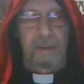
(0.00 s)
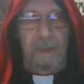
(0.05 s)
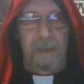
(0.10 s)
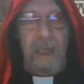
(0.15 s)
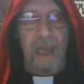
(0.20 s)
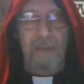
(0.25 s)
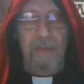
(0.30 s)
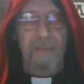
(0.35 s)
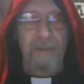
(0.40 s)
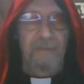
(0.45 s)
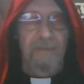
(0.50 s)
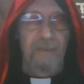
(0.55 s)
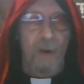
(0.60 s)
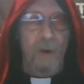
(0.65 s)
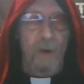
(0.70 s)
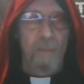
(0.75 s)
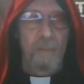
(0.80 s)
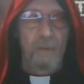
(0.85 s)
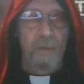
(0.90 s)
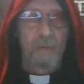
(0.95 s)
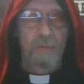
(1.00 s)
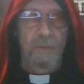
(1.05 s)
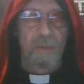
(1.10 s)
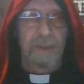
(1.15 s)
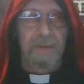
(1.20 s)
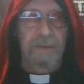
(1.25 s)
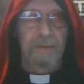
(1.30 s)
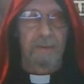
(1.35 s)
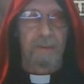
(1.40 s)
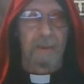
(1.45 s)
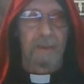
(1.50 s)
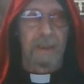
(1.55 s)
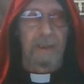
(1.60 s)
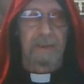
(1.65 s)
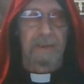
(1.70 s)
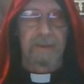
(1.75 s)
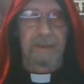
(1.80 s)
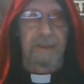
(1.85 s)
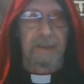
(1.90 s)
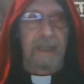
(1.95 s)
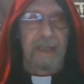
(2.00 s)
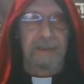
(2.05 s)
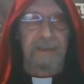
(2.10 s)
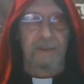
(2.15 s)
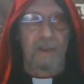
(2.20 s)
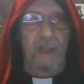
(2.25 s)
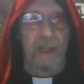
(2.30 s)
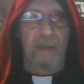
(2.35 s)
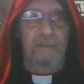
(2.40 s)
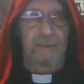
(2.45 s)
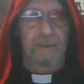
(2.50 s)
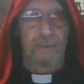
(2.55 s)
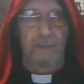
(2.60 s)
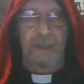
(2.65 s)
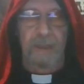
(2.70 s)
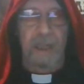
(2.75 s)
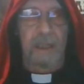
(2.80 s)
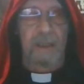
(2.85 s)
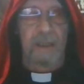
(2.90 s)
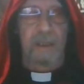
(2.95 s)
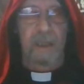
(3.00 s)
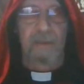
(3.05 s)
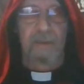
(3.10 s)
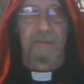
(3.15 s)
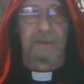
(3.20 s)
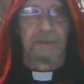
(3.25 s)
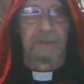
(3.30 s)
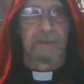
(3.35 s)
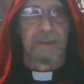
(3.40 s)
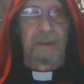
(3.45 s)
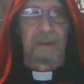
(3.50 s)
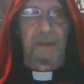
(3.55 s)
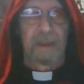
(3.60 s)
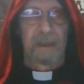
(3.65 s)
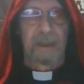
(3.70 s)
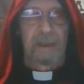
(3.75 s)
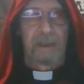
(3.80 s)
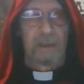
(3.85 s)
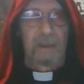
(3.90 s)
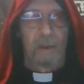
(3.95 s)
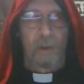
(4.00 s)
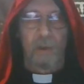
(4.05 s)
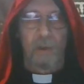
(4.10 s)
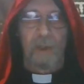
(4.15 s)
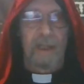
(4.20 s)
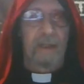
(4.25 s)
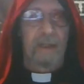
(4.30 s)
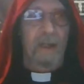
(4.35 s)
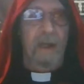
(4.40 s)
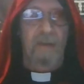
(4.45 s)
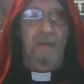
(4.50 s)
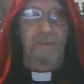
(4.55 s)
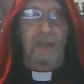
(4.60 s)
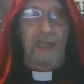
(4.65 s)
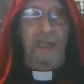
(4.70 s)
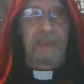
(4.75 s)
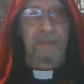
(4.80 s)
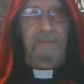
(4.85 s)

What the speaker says: Every full moon ritual here at the national office with our coven, or at offline